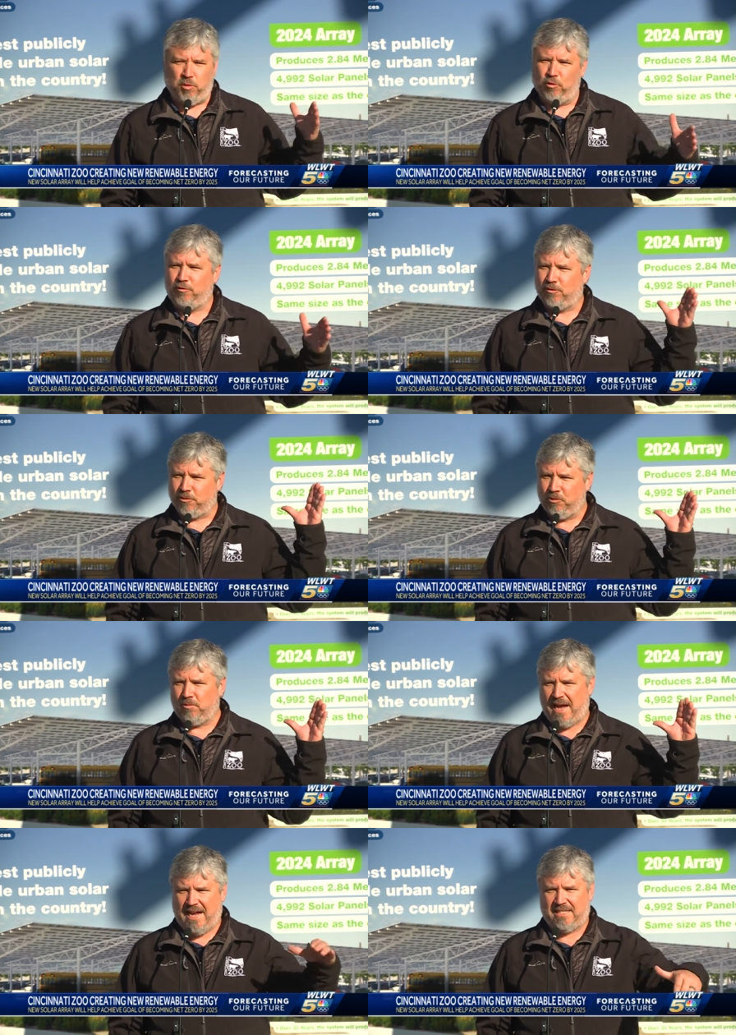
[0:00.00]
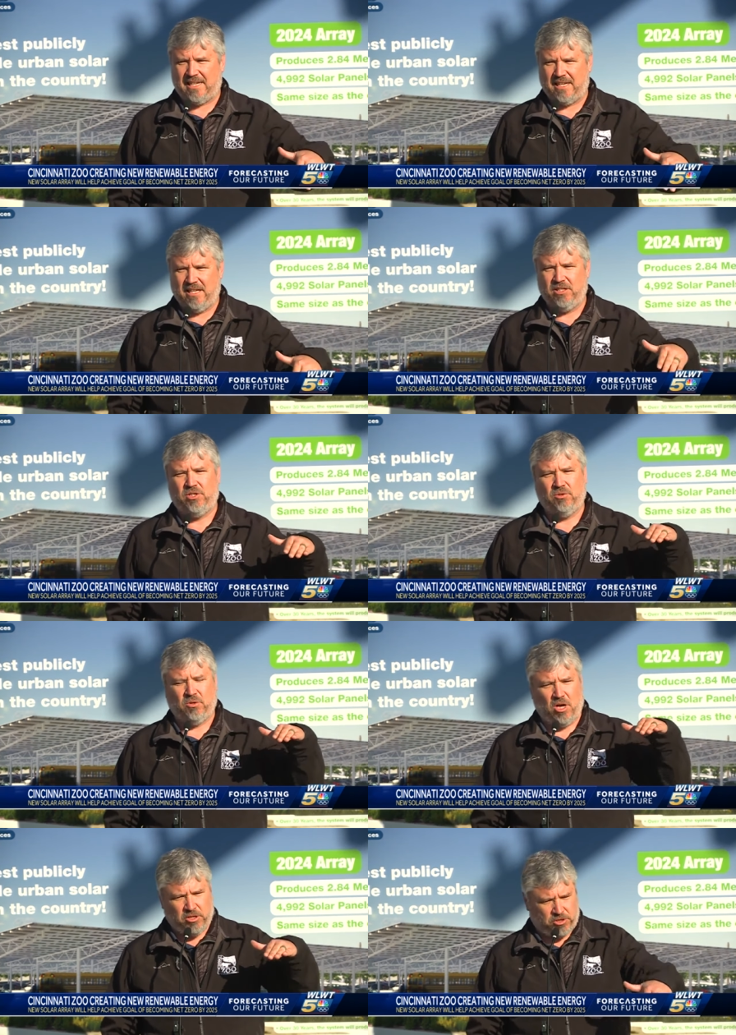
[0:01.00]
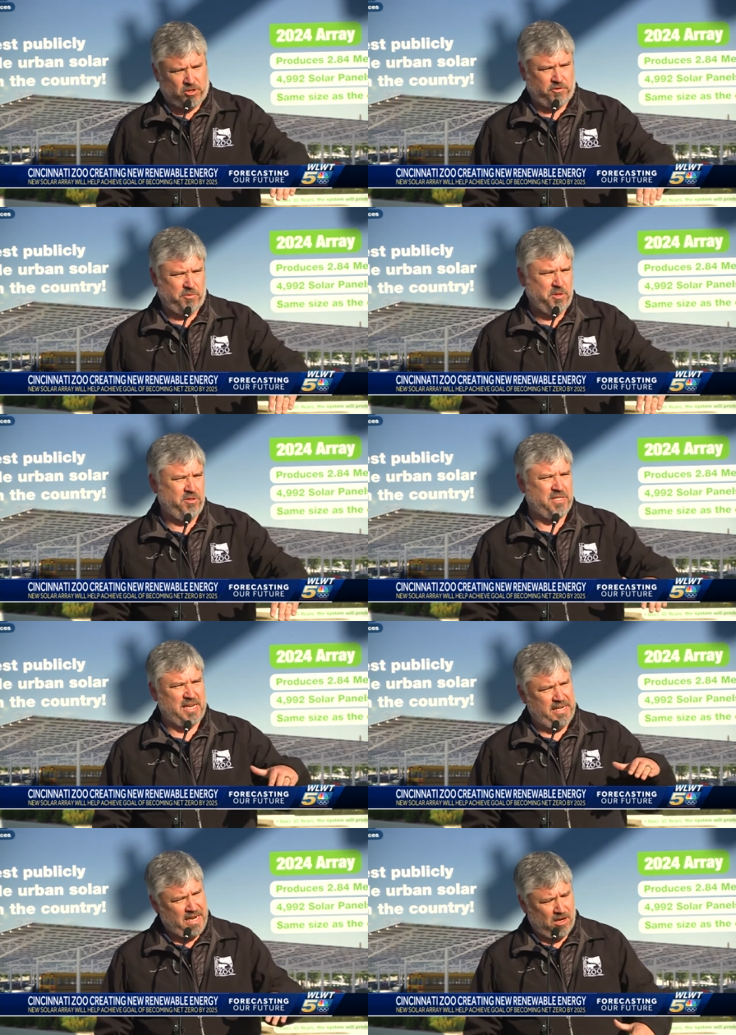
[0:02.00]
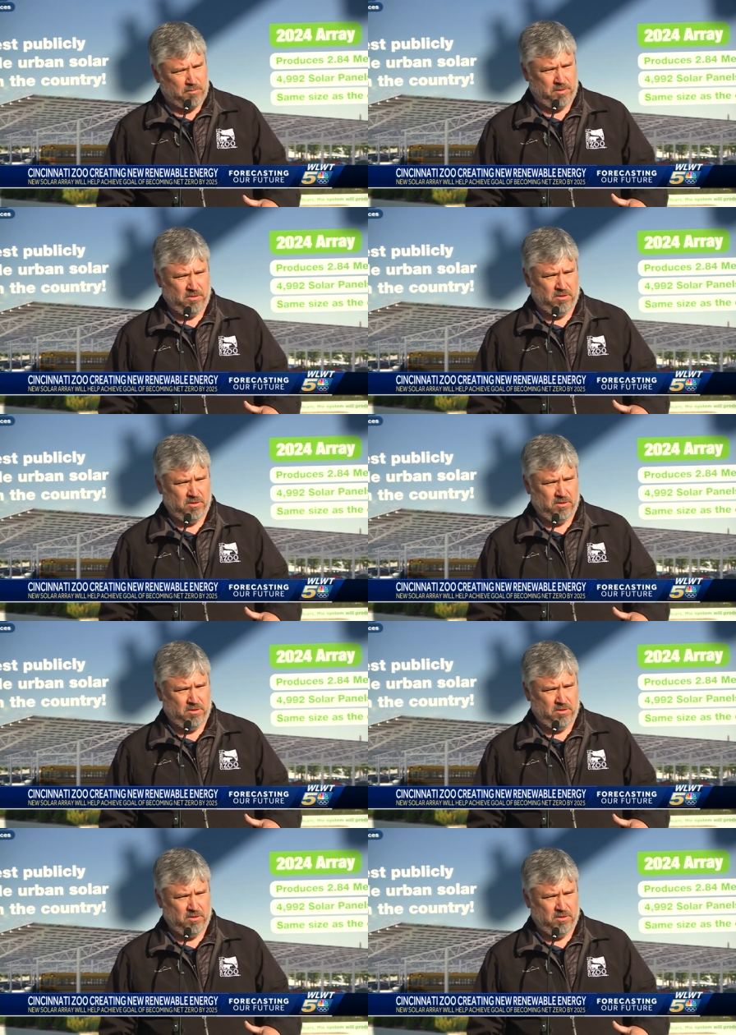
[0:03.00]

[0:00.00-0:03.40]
beautiful renewable asset into underserved communities that need help.